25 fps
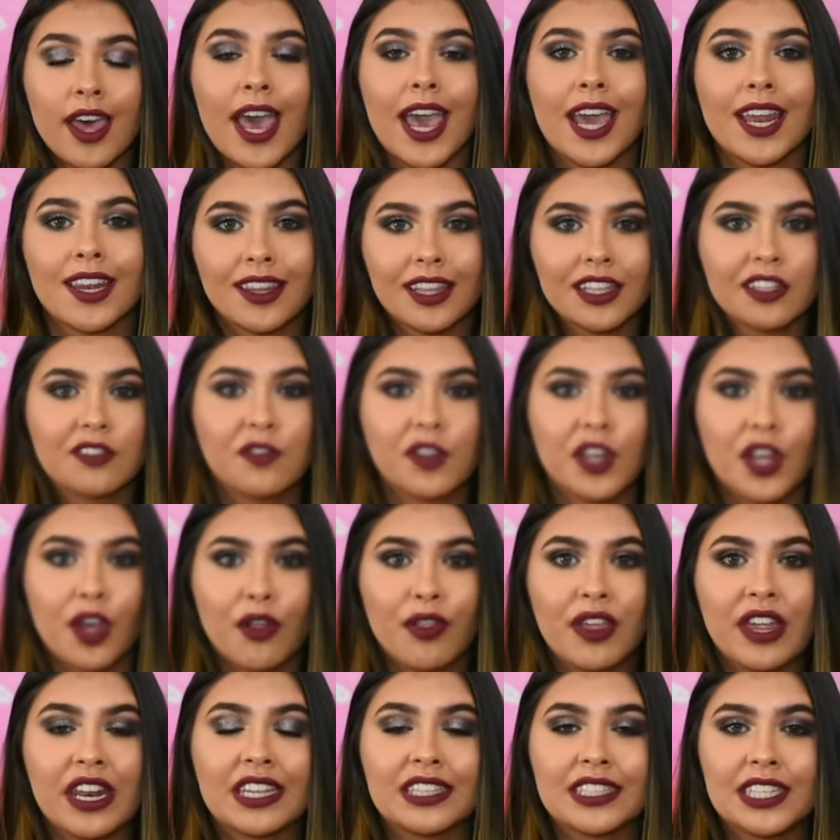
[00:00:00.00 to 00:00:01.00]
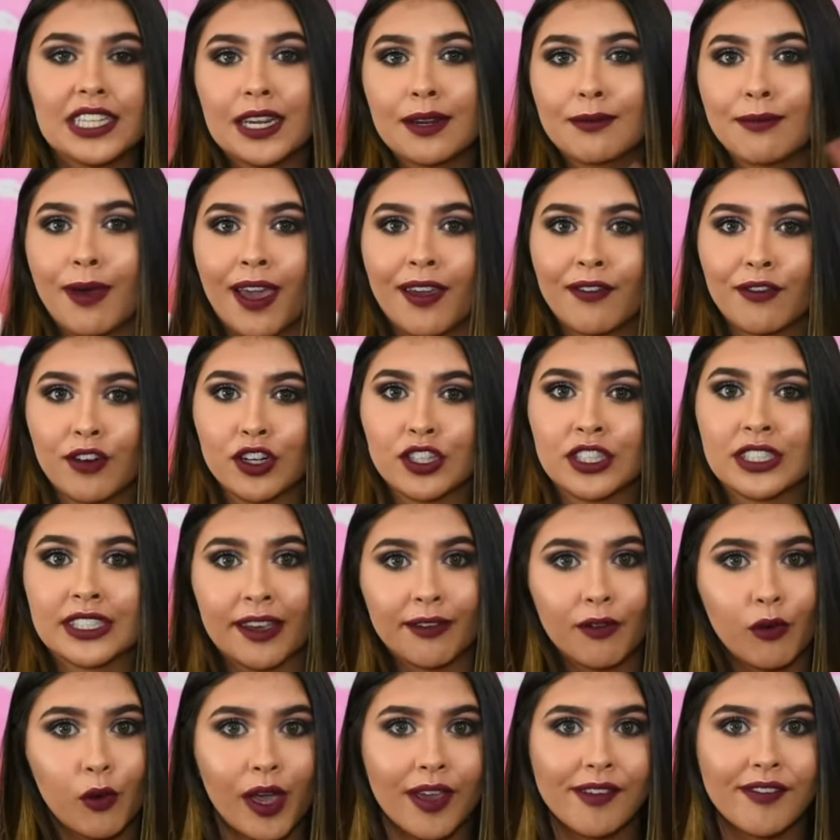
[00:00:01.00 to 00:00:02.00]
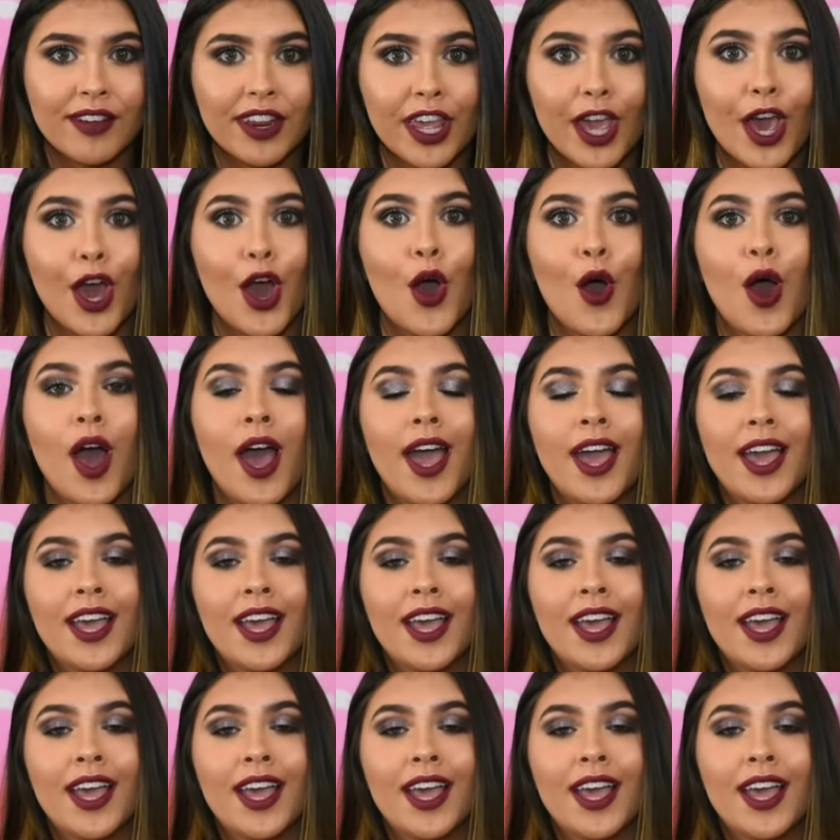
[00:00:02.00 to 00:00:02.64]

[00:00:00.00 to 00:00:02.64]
in this video than it did in my first giveaway video.